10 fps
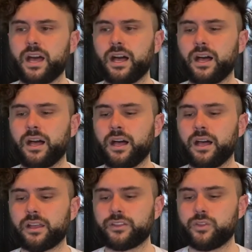
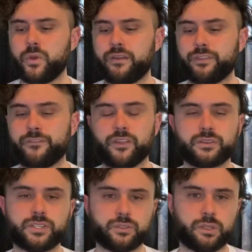You have the
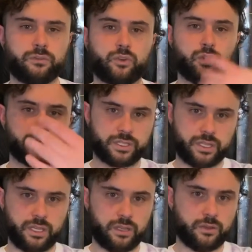Feathertons who live across
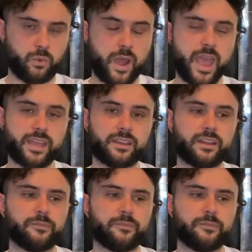the way.